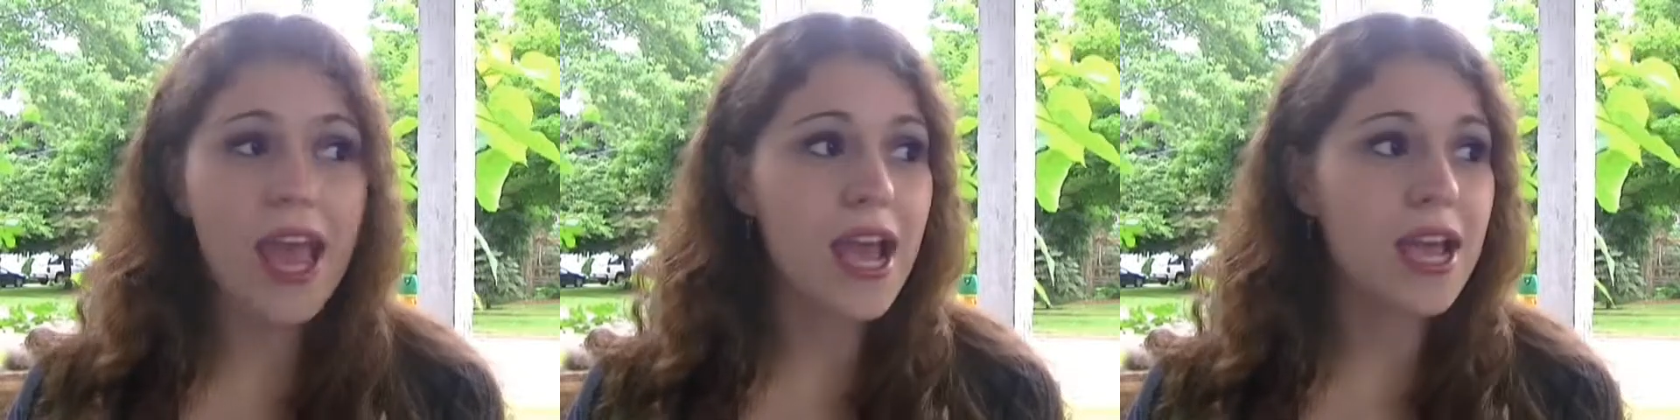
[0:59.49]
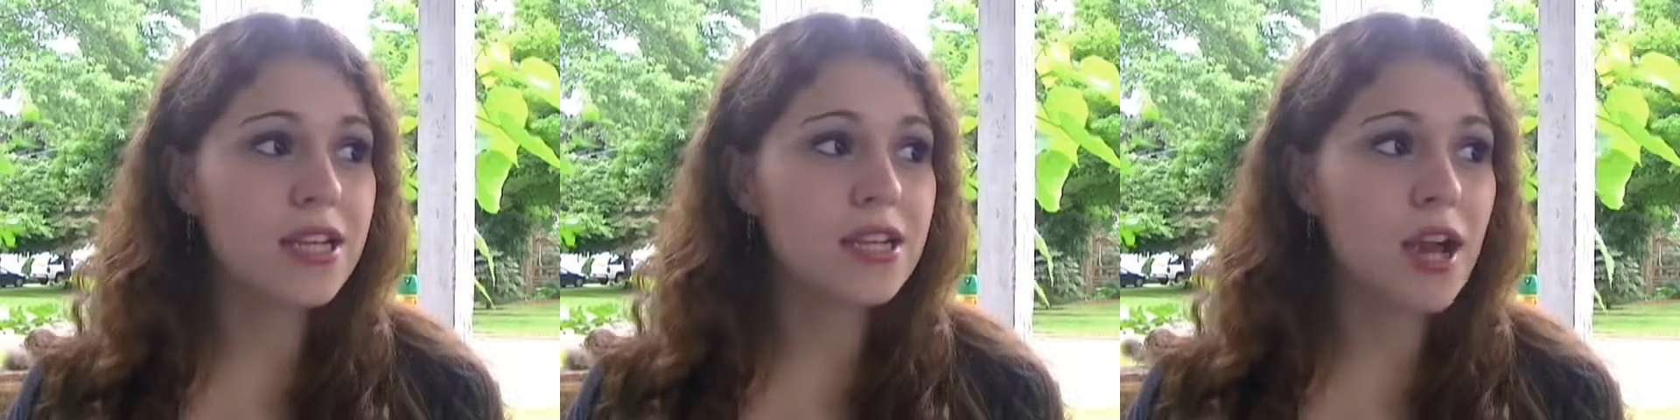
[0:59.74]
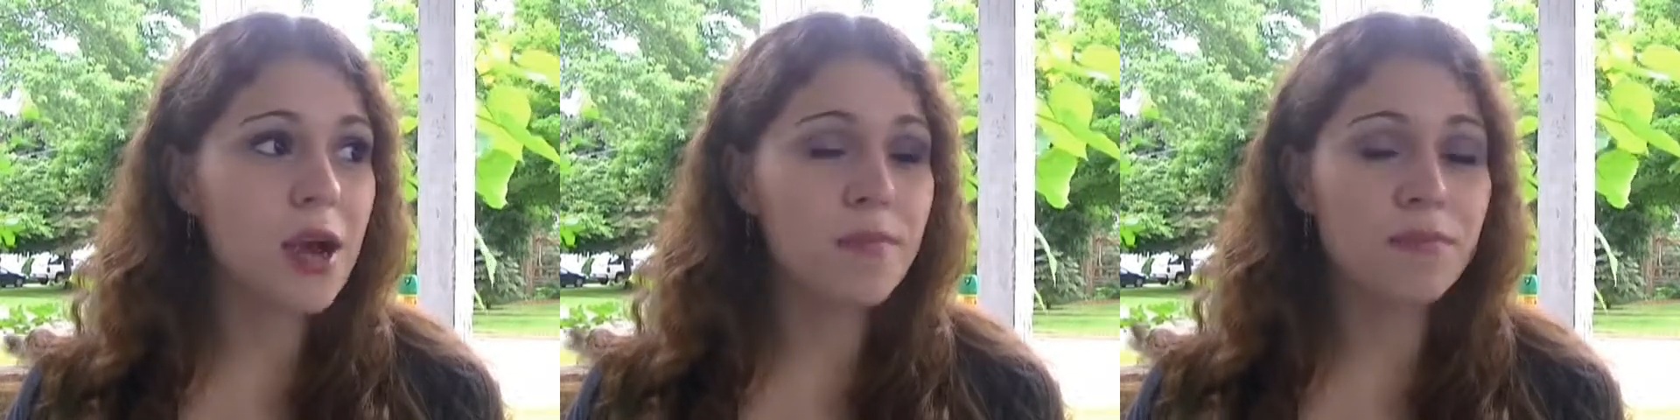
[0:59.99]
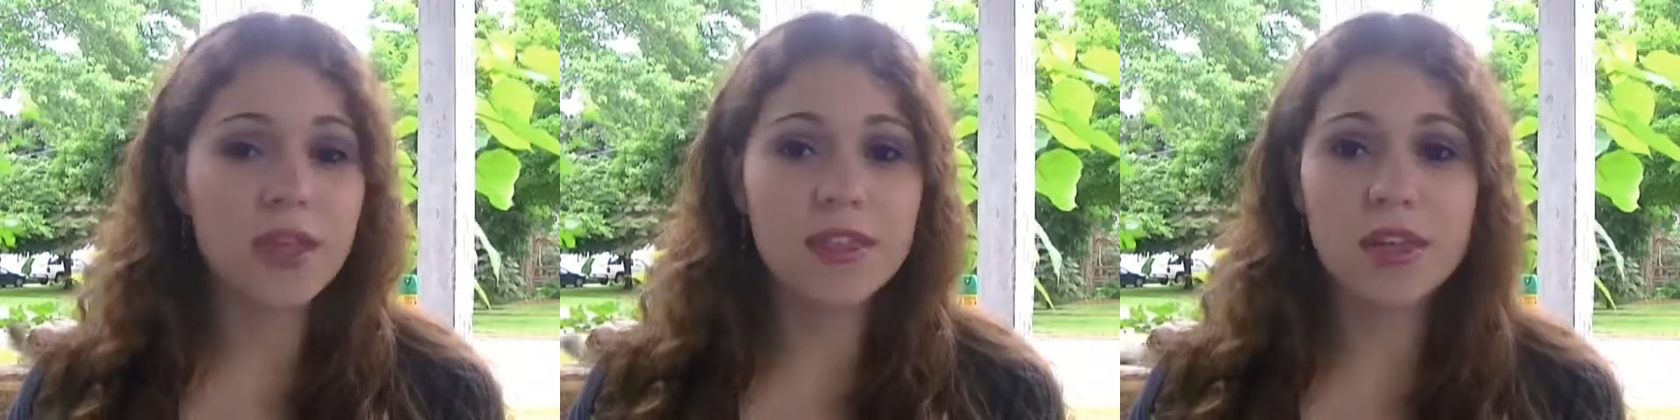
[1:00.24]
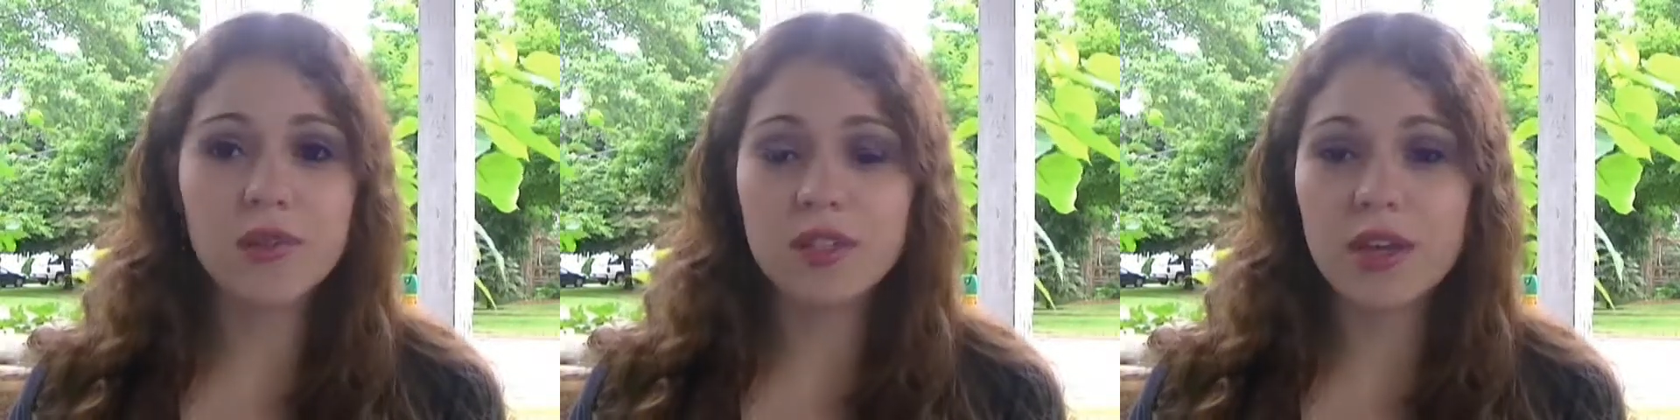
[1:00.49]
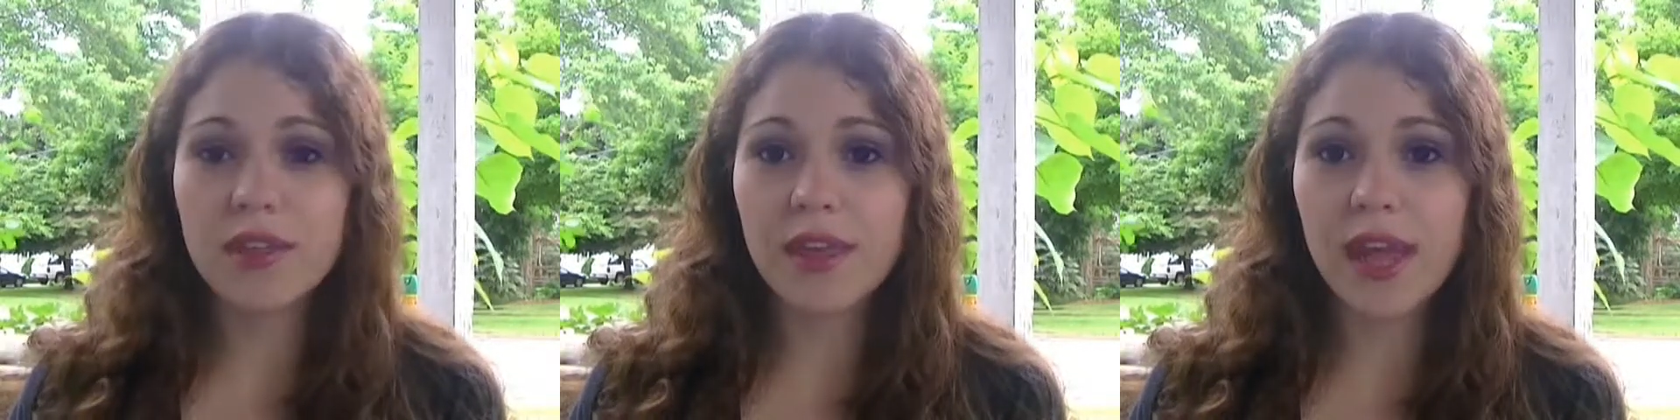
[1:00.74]
and I think you
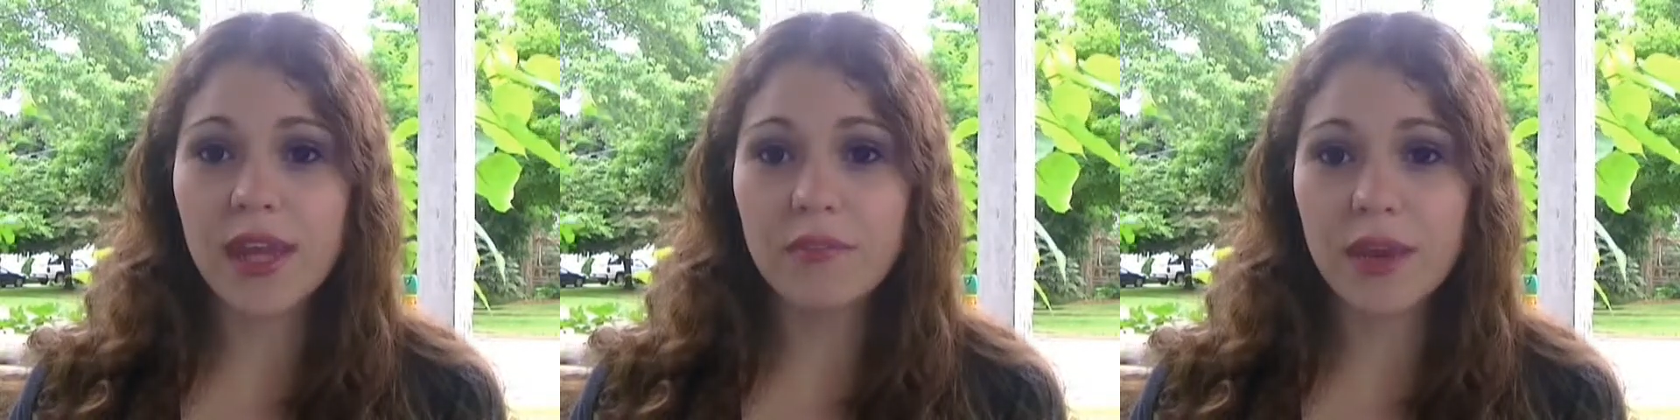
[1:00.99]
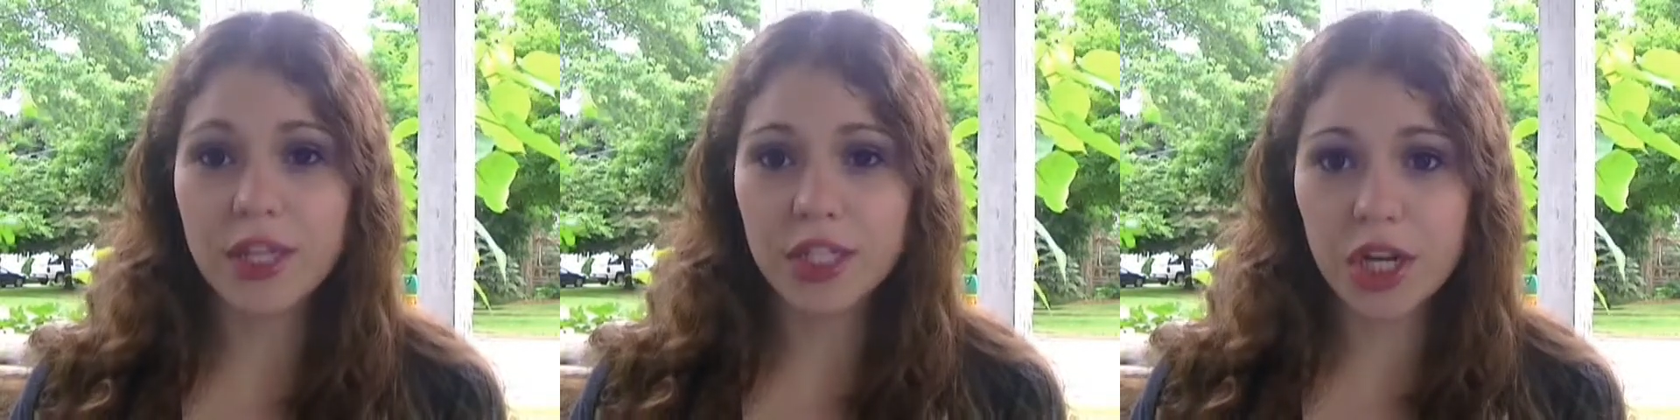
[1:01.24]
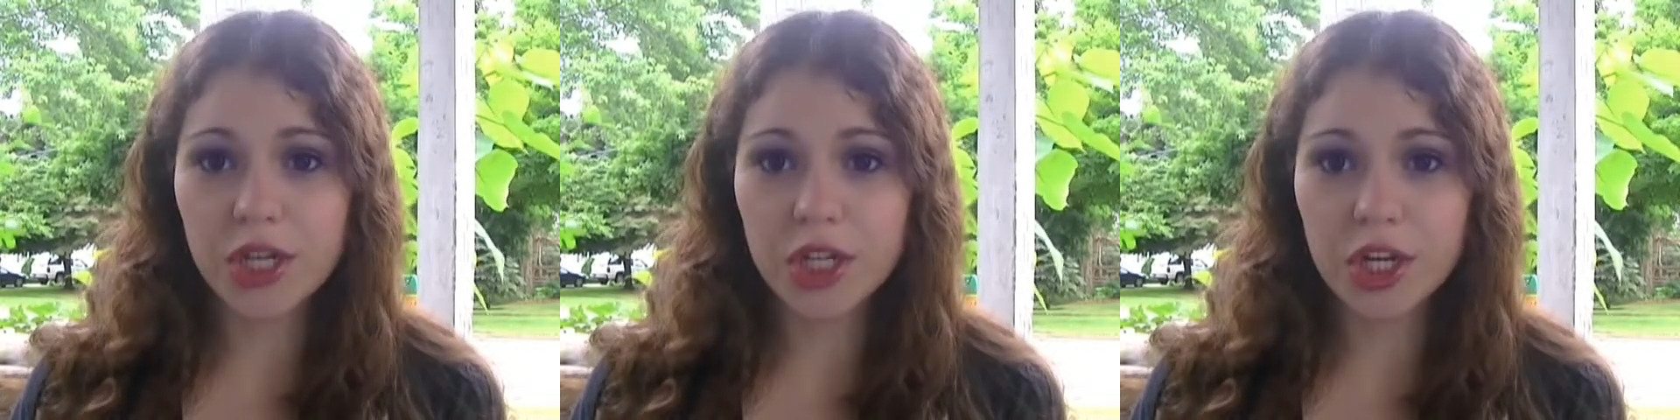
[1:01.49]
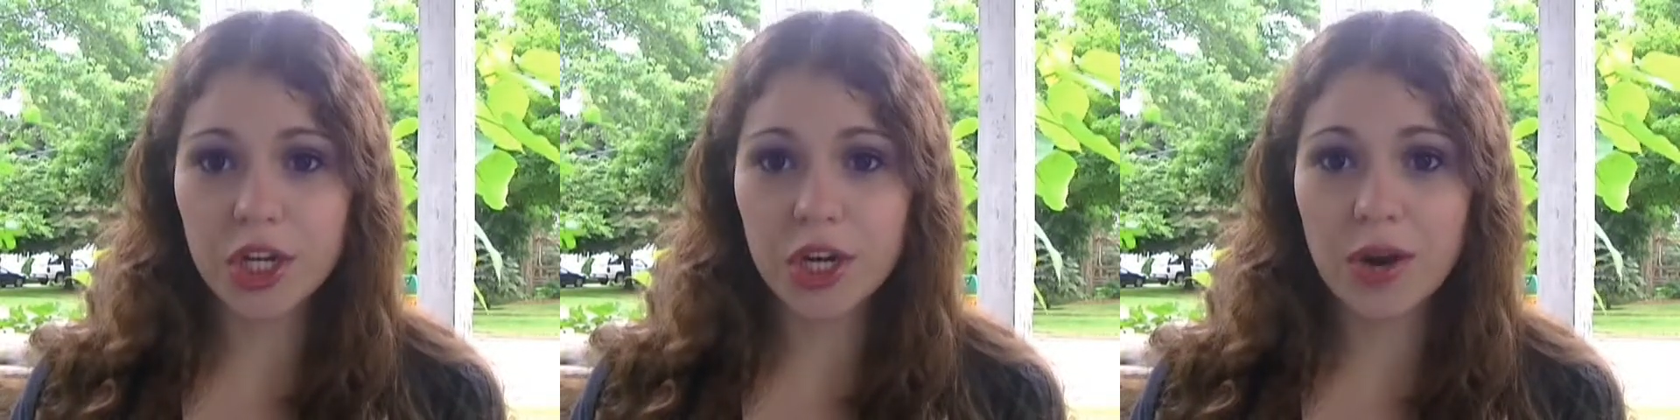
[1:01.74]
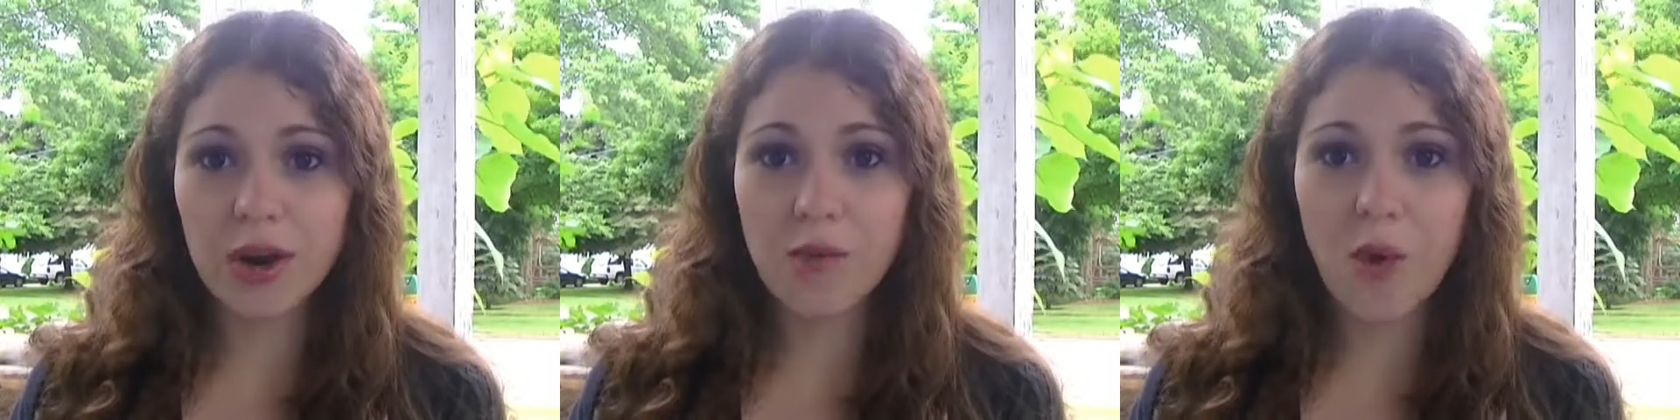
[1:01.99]
saw that in my Gender